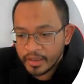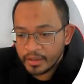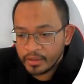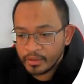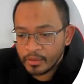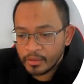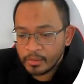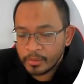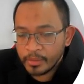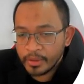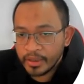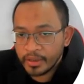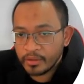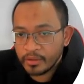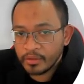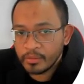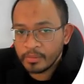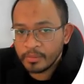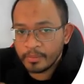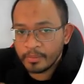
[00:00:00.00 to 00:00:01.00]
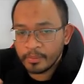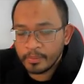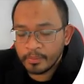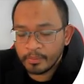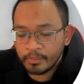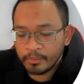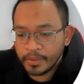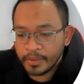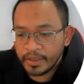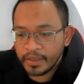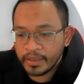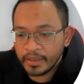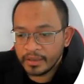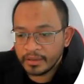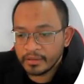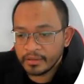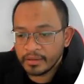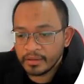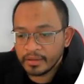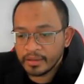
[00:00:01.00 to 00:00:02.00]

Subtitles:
It could be